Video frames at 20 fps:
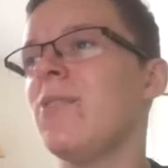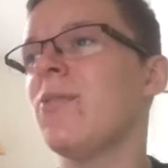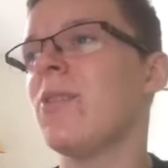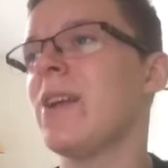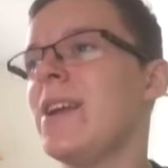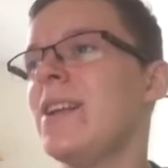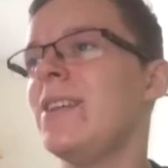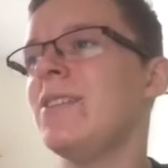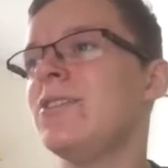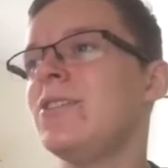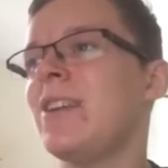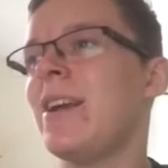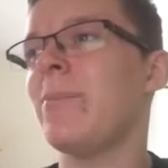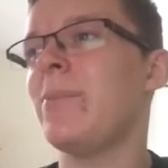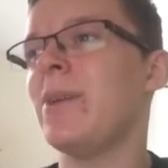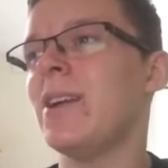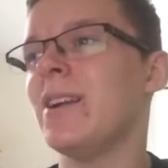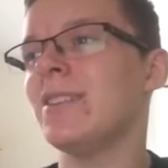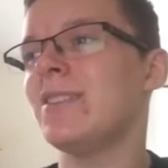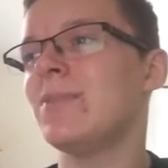a great
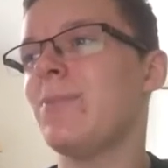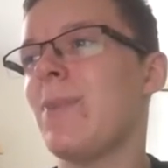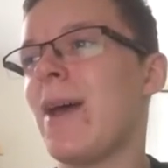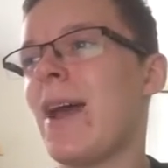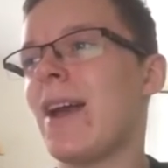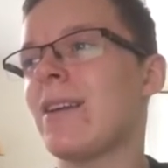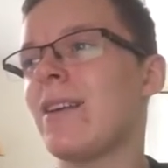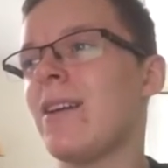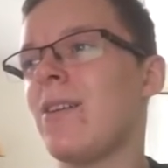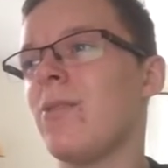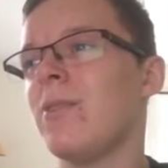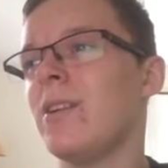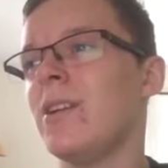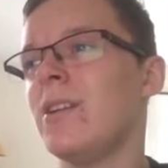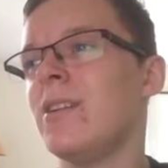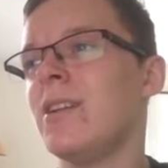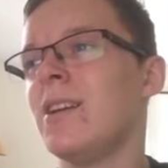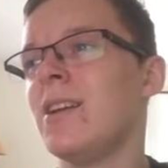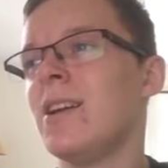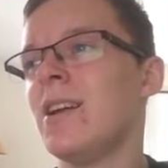champion at
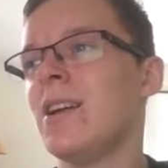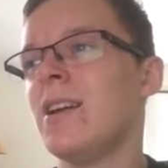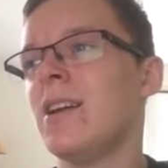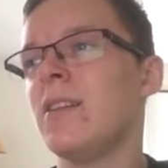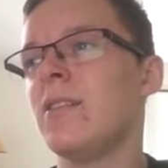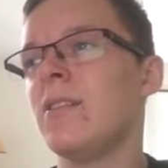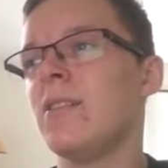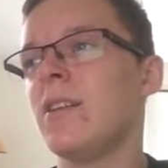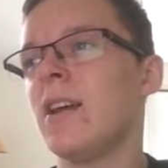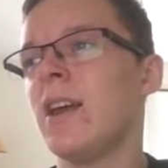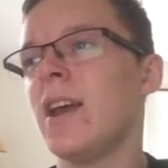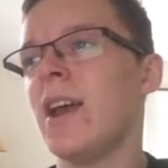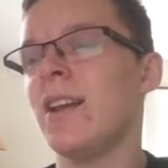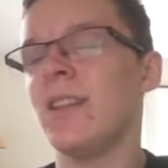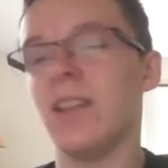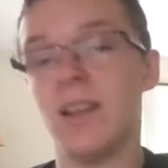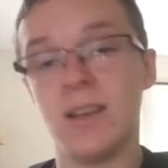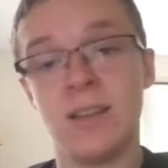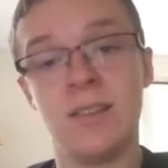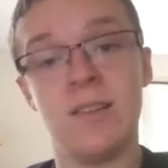SmackDown, and
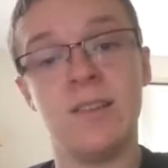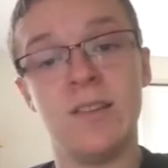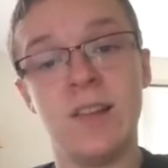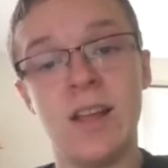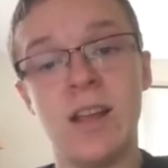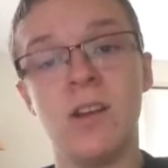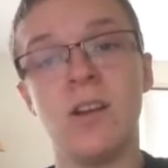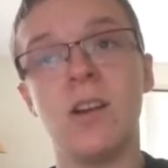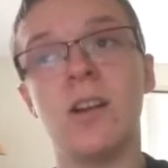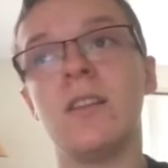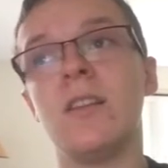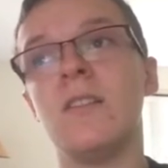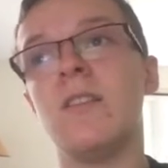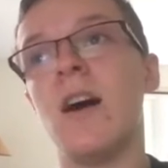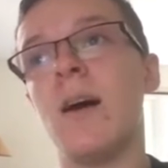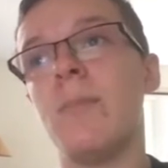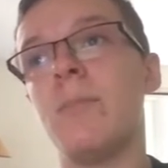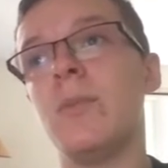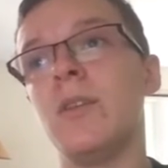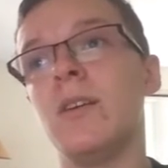I'd like to see her at the
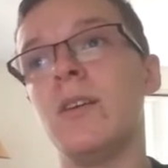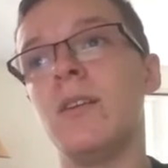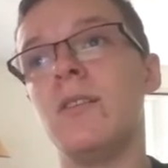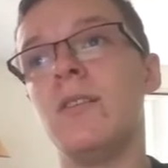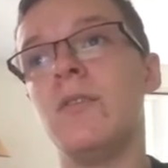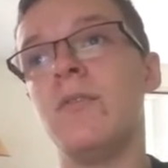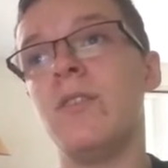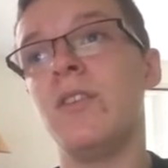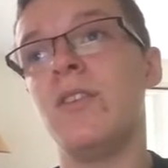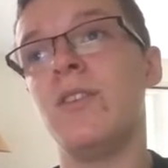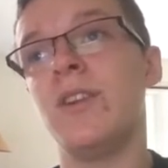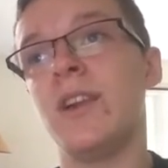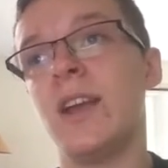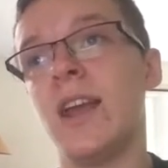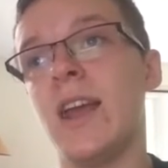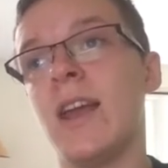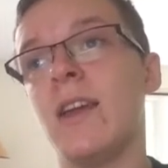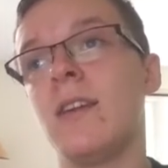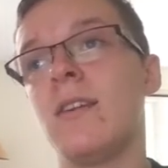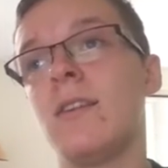top of the division
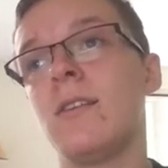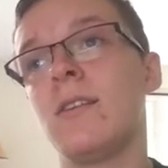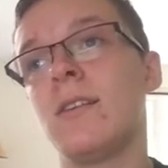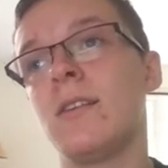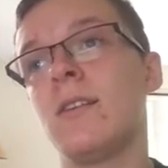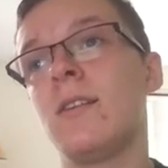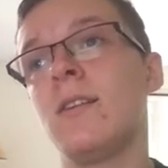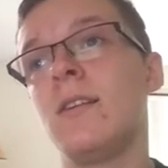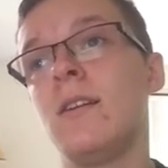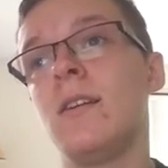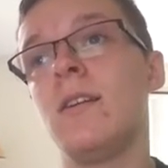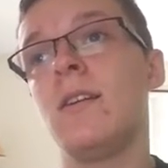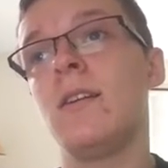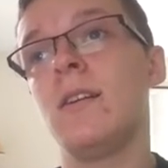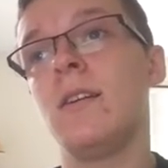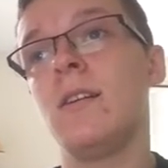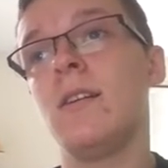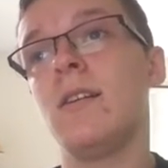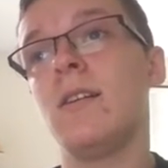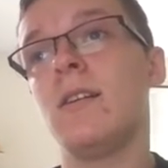again.
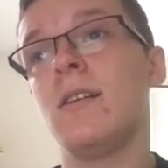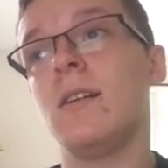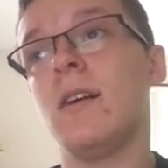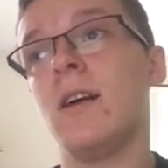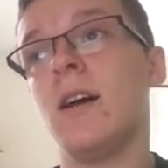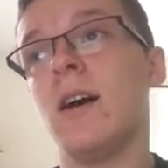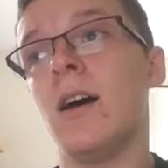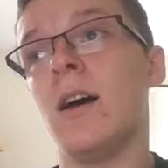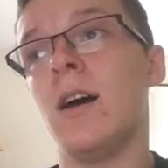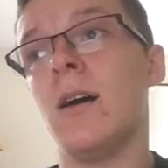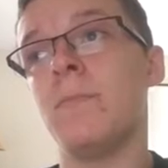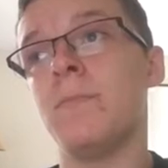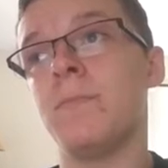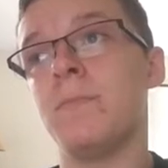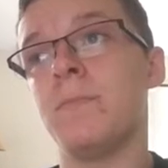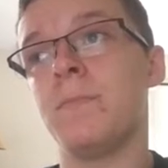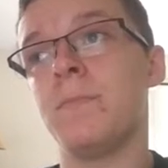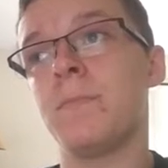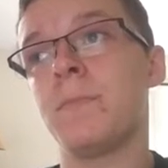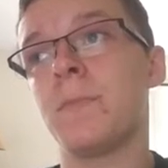
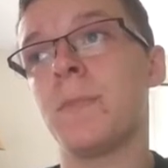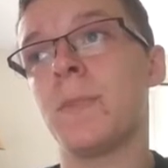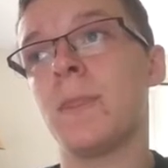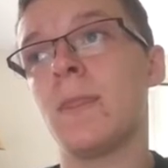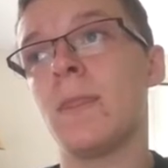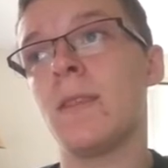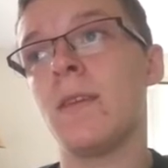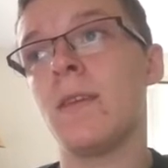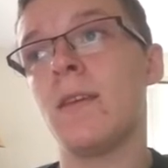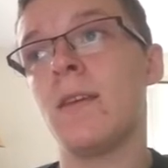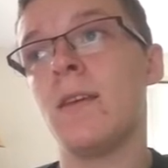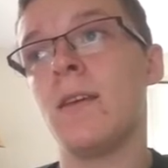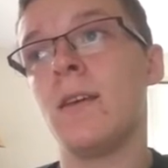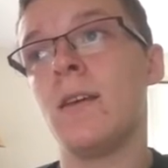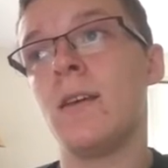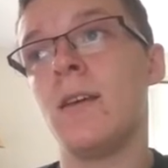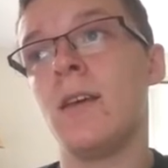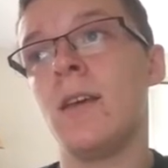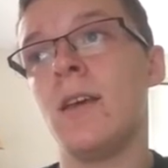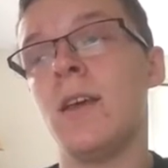
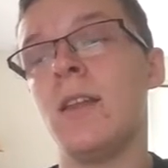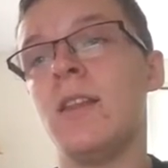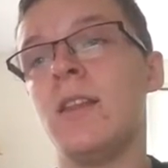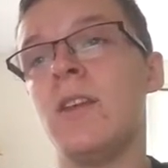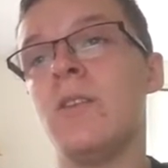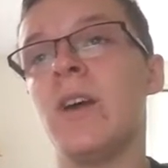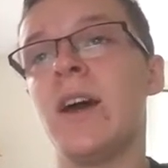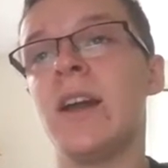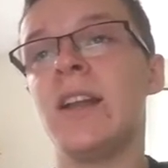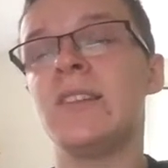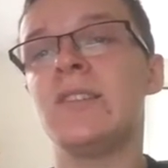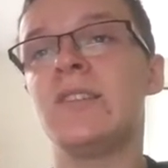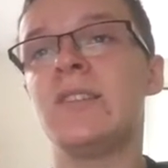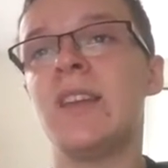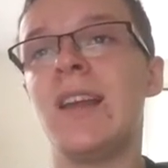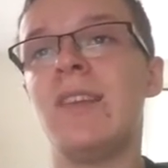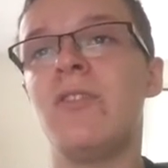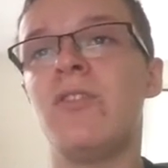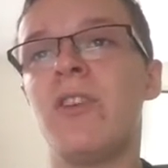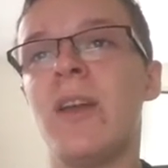The United
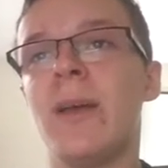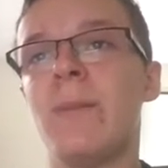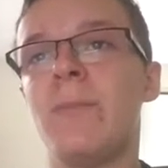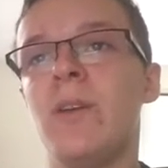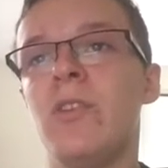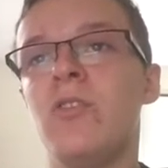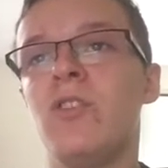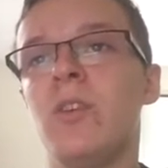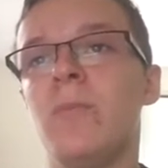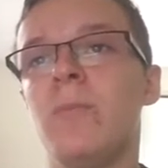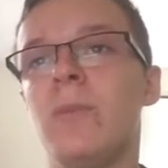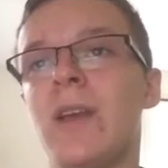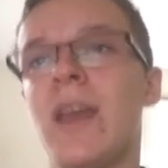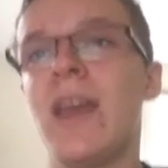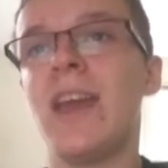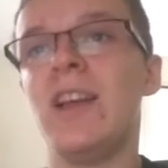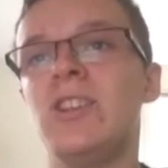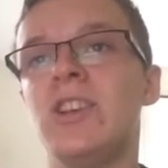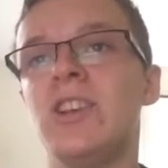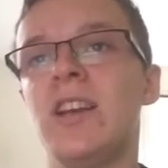States Championship,
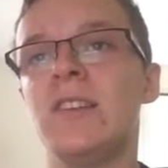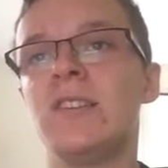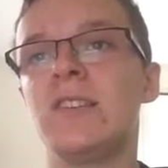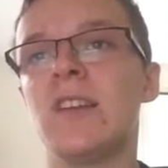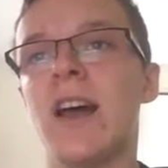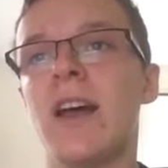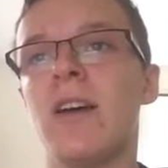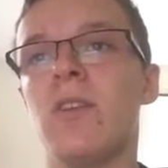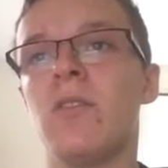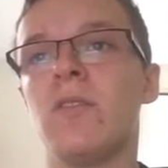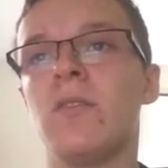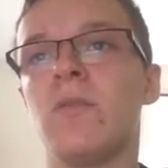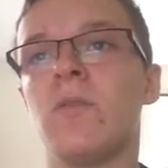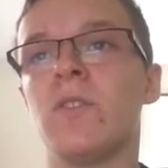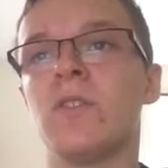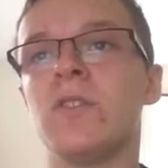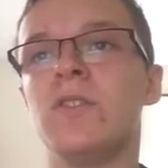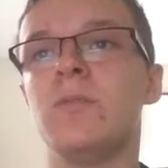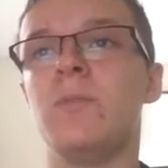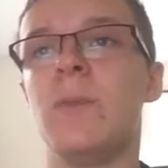AJ Styles
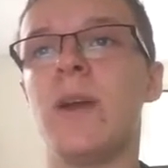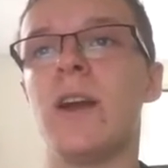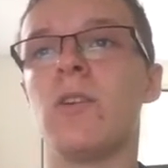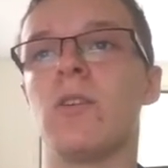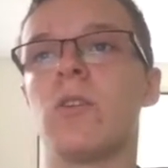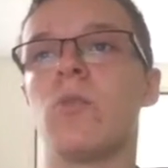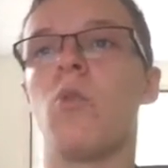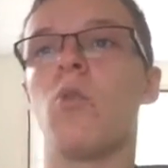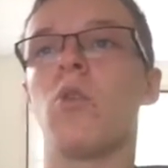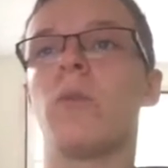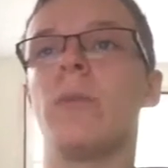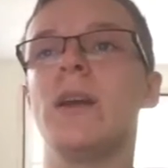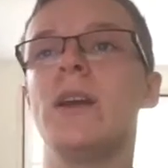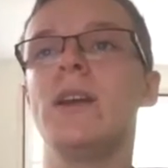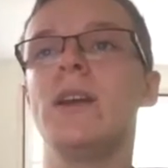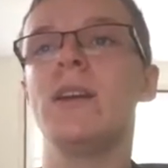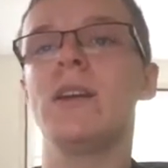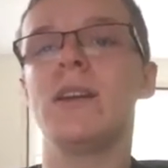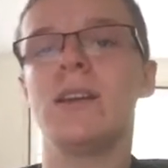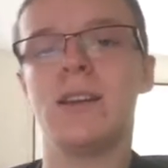versus Baron Corbin.
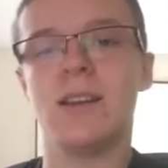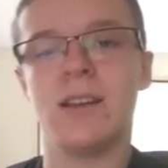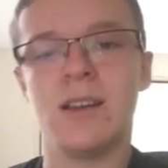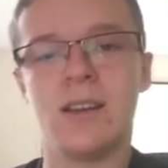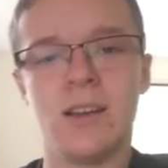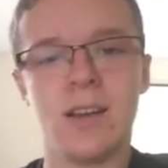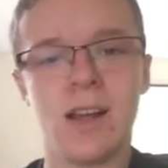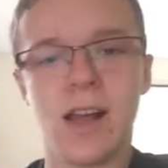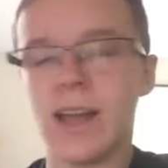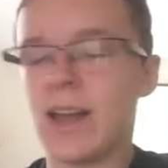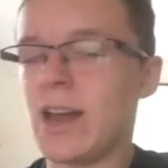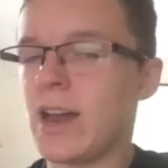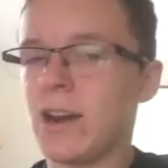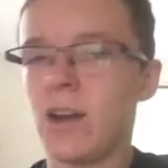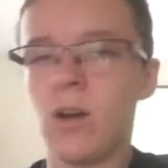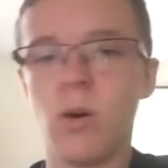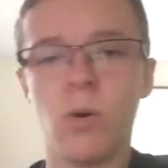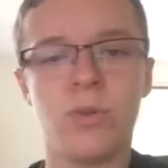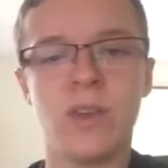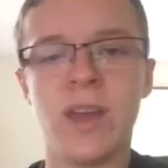I gotta
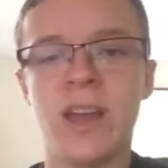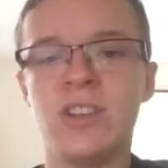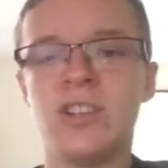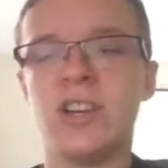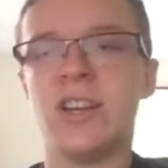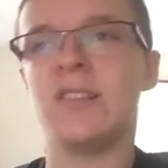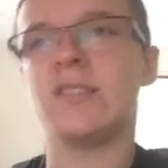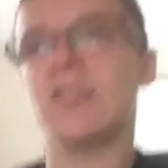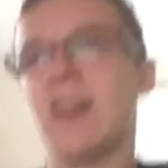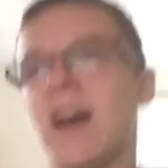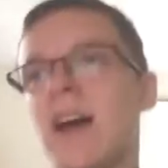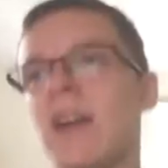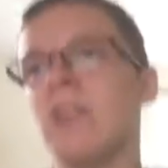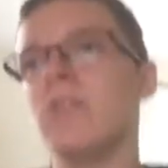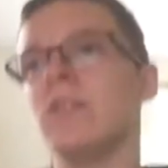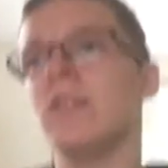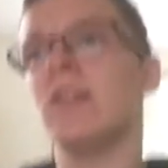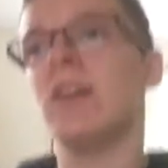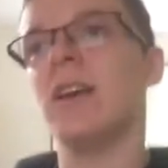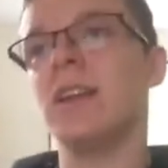go with AJ
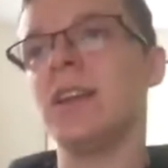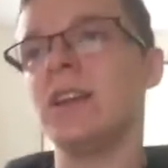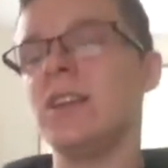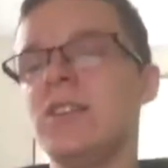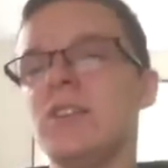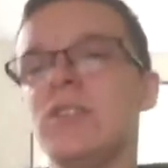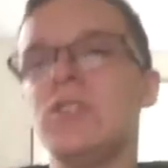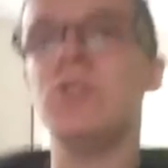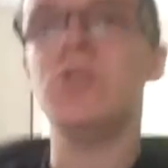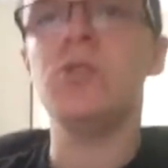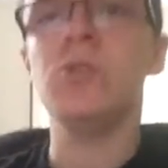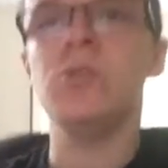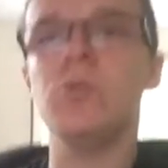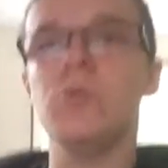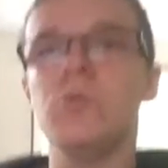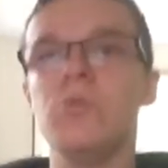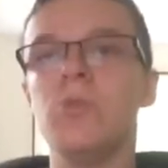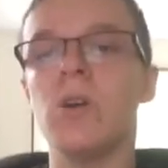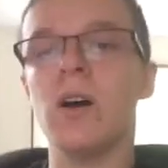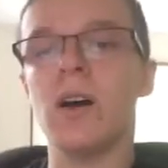Styles. I think he's
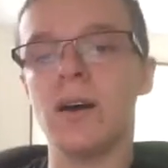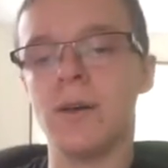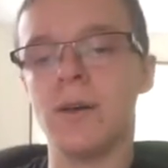too,